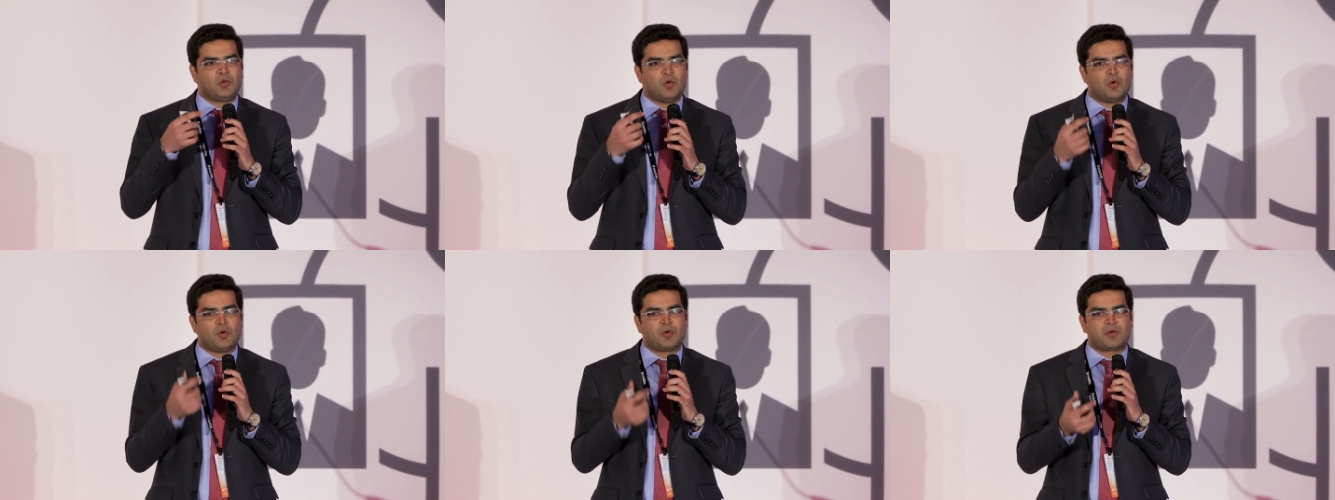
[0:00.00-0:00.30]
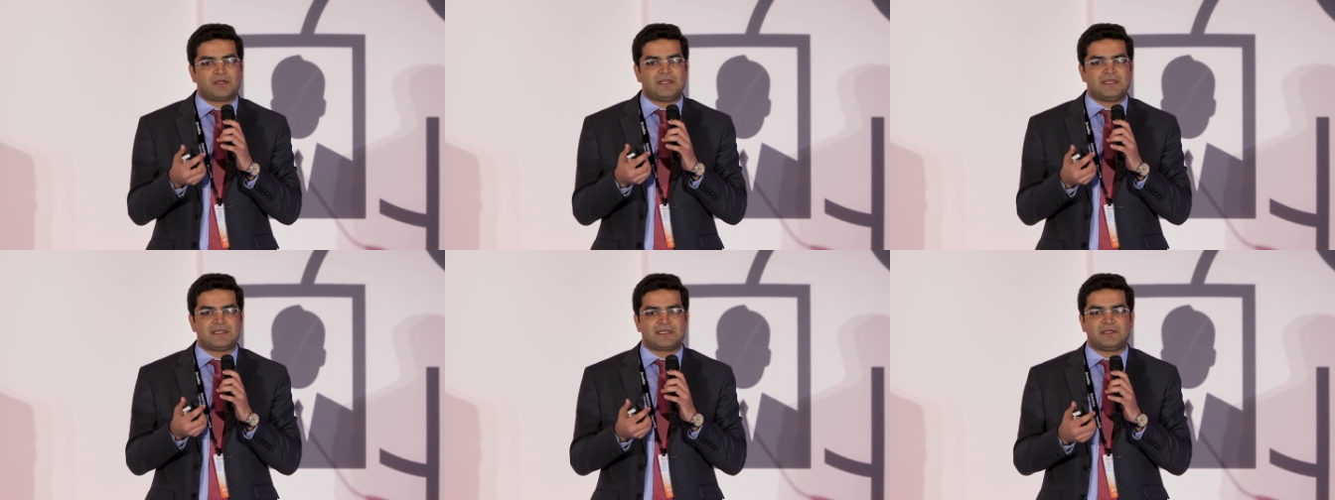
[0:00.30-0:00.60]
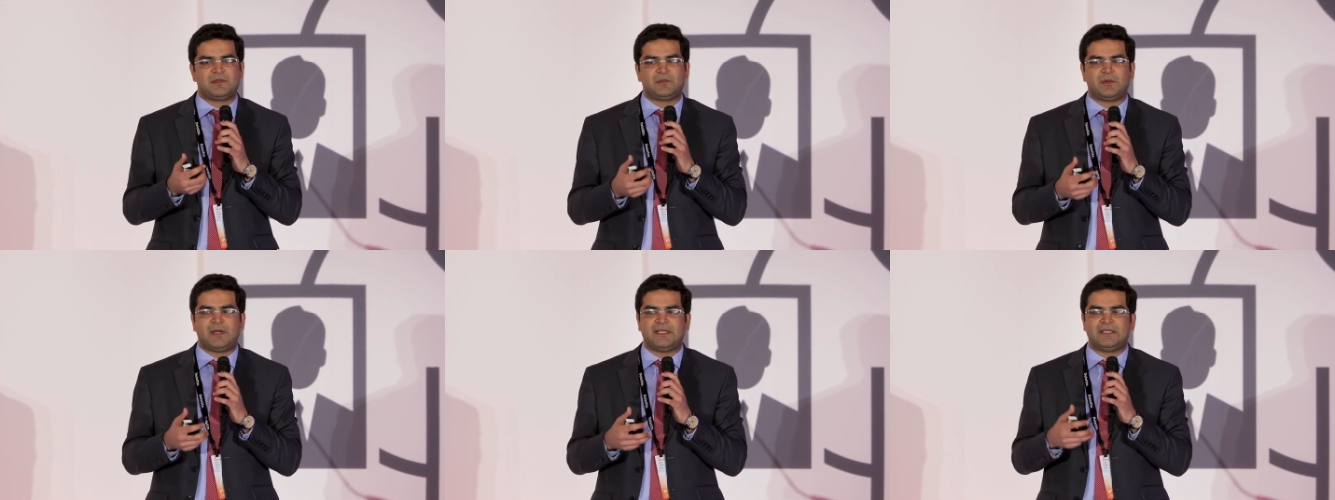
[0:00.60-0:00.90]
core
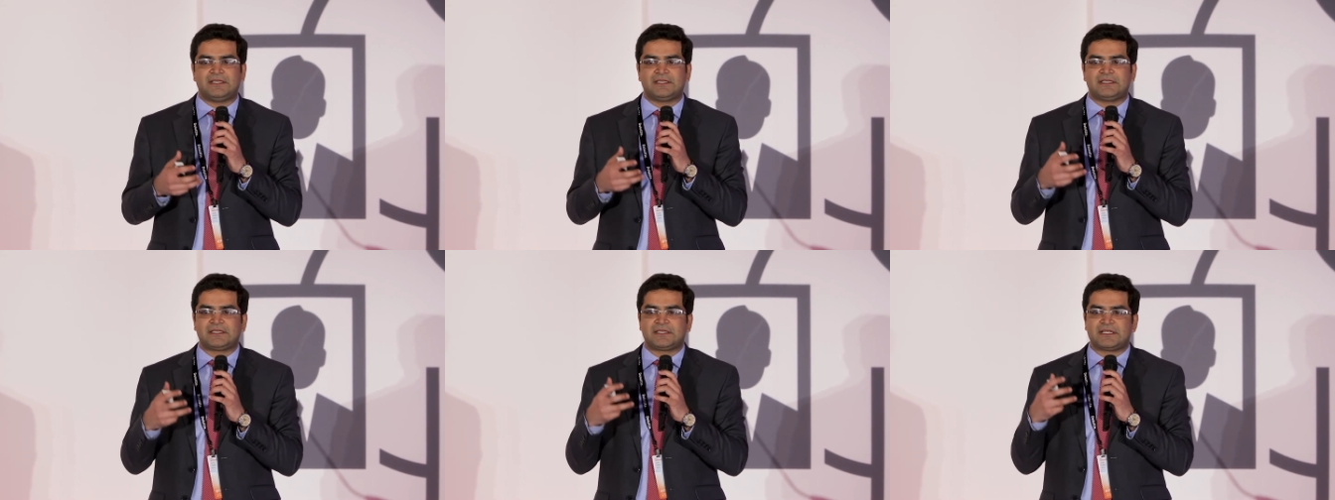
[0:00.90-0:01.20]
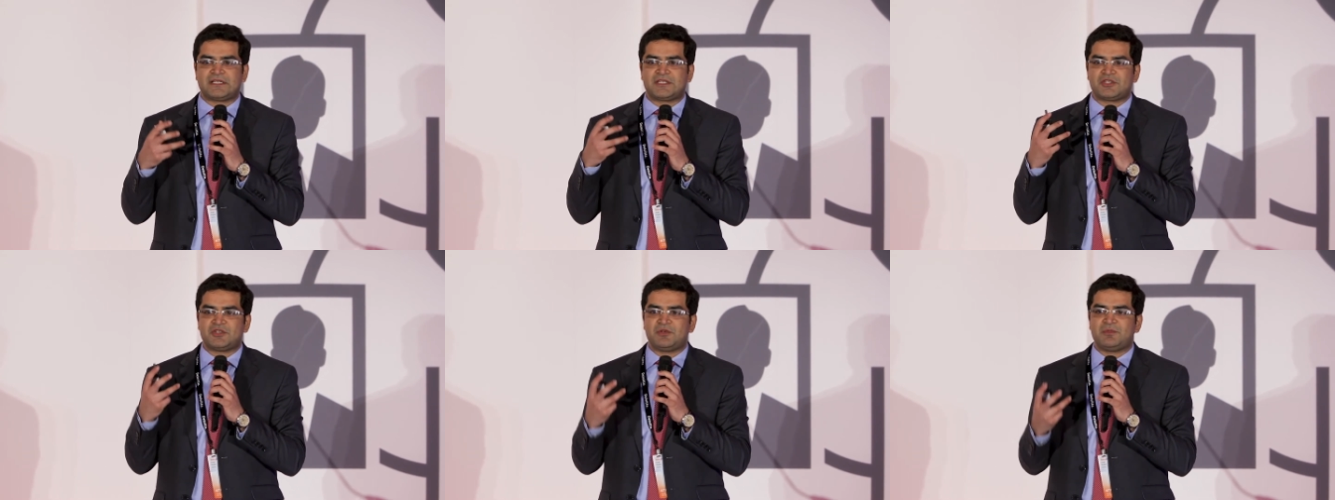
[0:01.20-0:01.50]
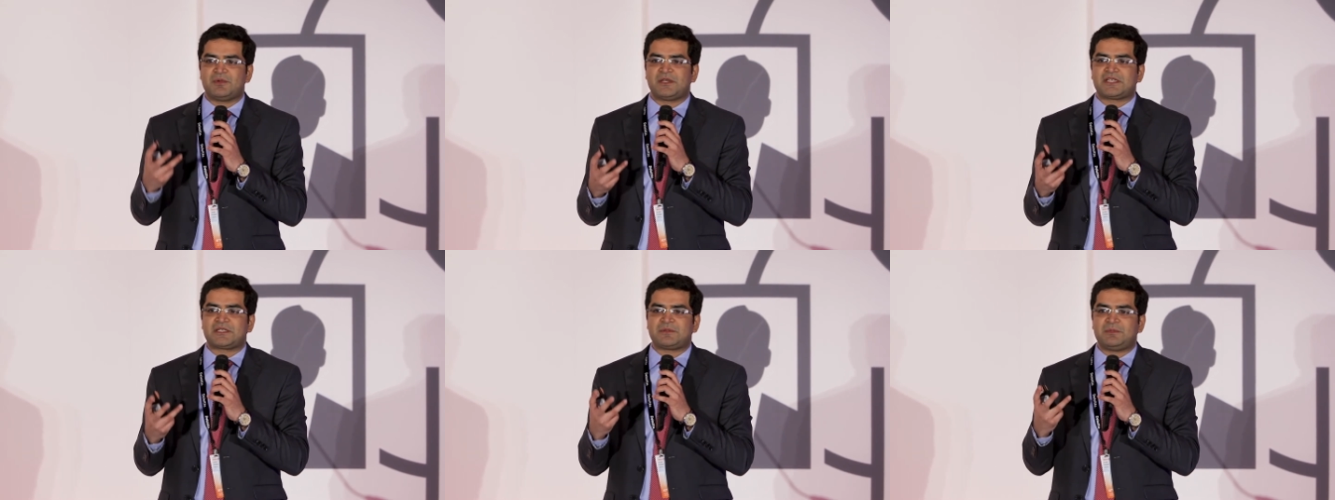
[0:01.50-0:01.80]
reason why the
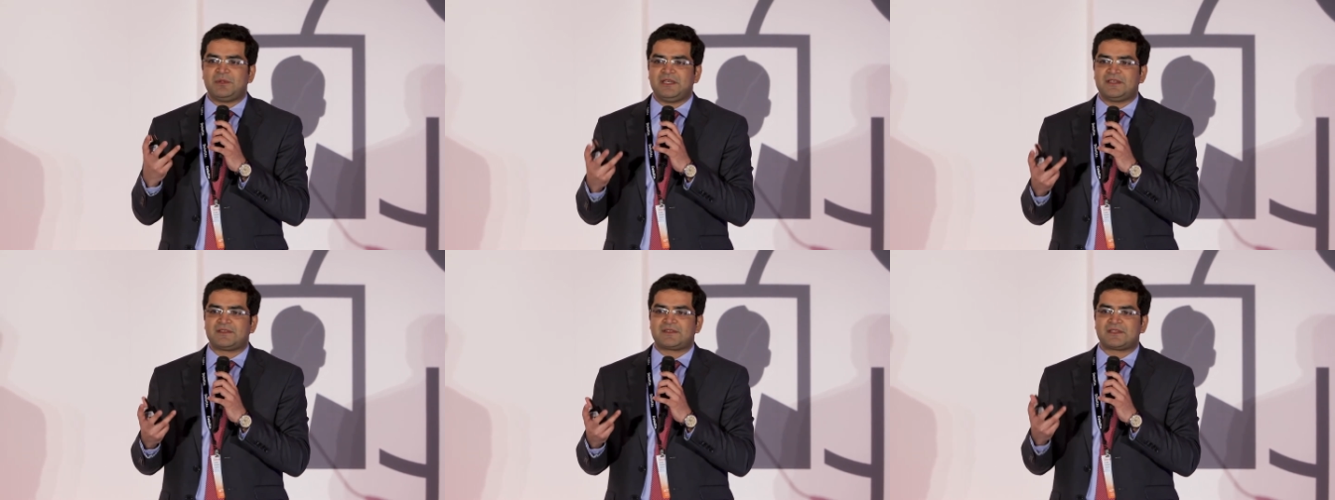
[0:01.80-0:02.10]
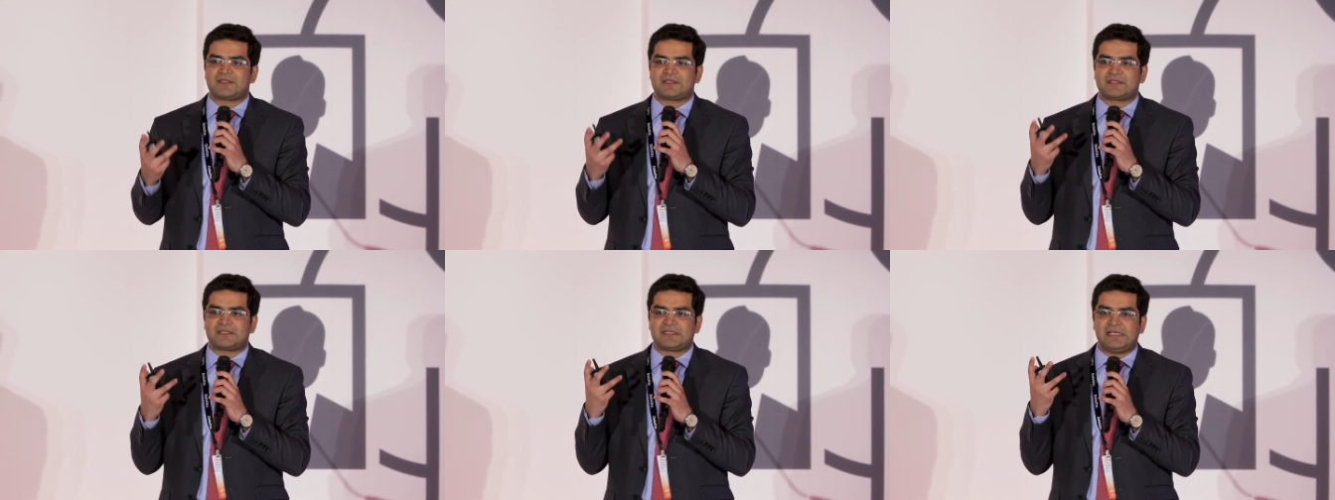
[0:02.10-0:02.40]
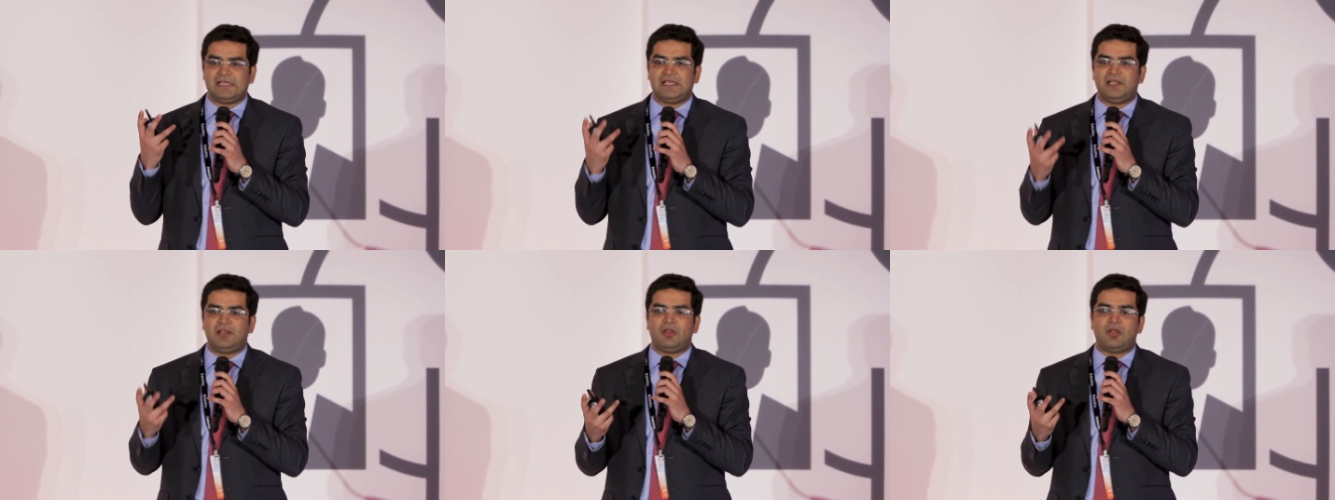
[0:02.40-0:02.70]
consumer experience is
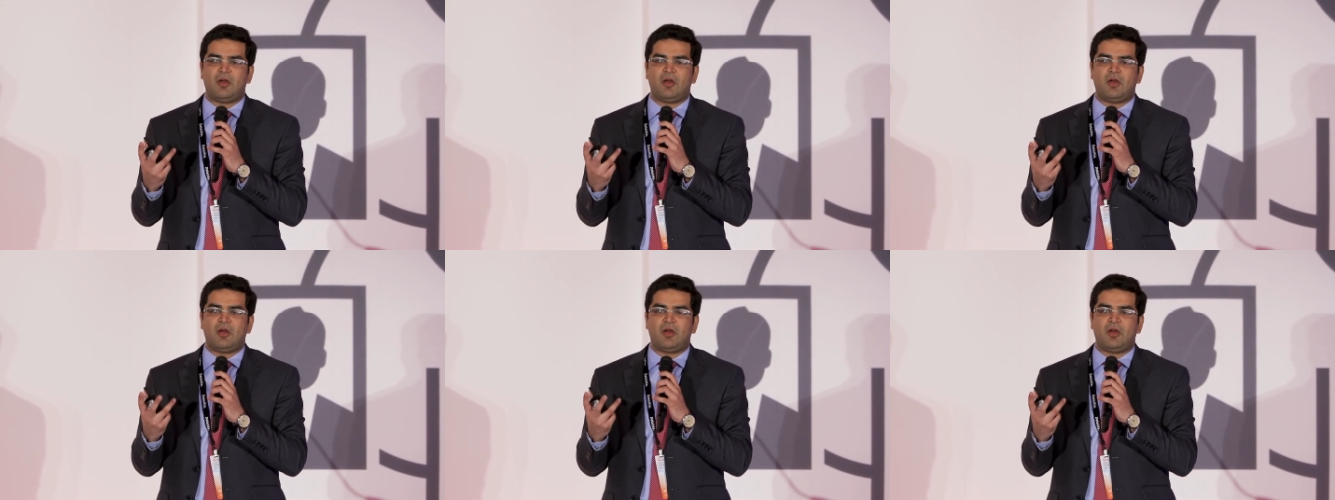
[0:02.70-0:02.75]
still